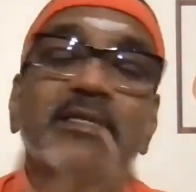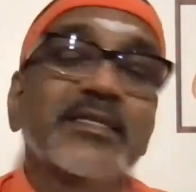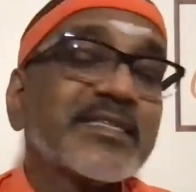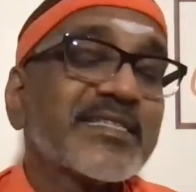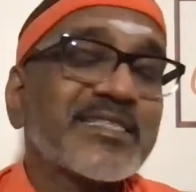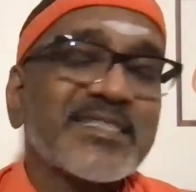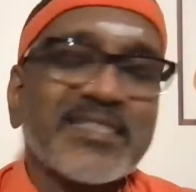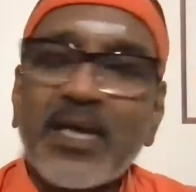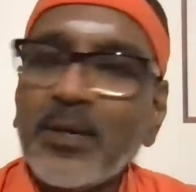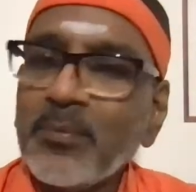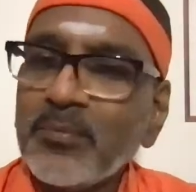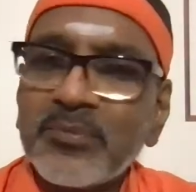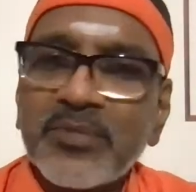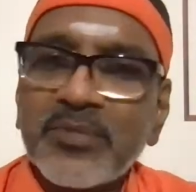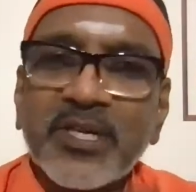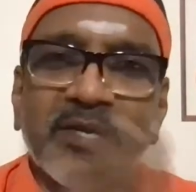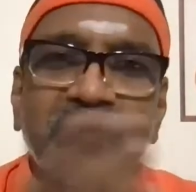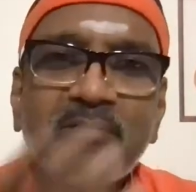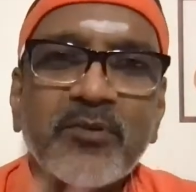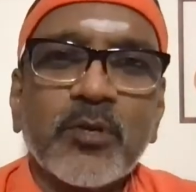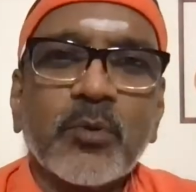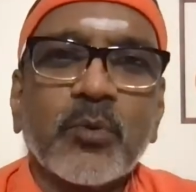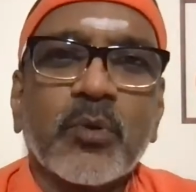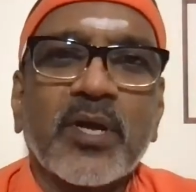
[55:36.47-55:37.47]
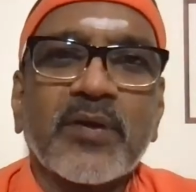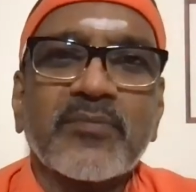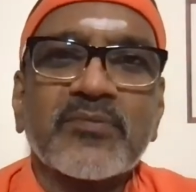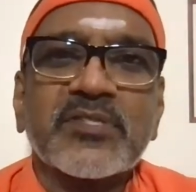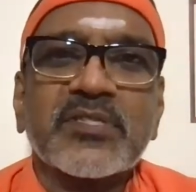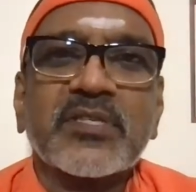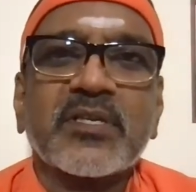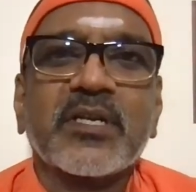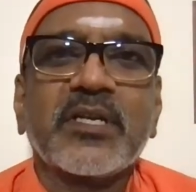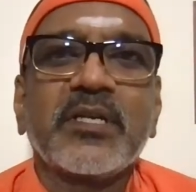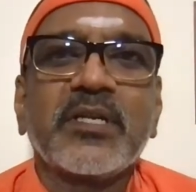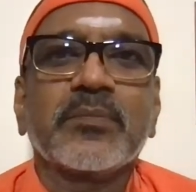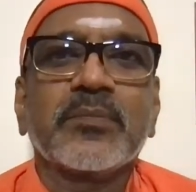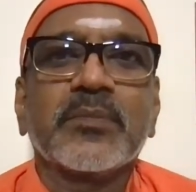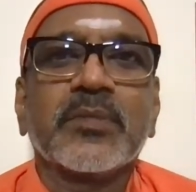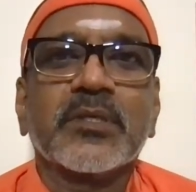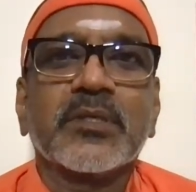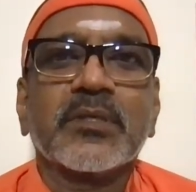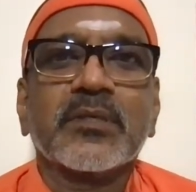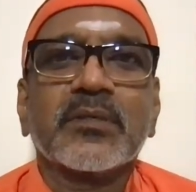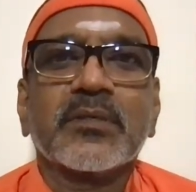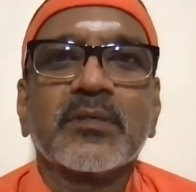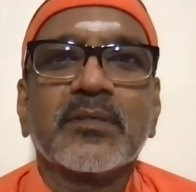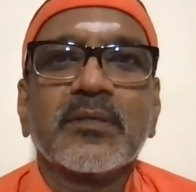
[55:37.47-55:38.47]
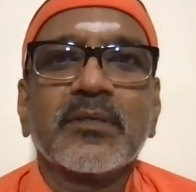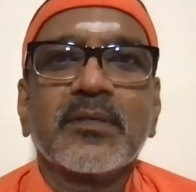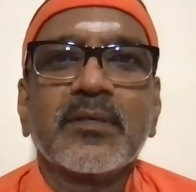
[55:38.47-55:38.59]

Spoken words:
Something we would have screamed.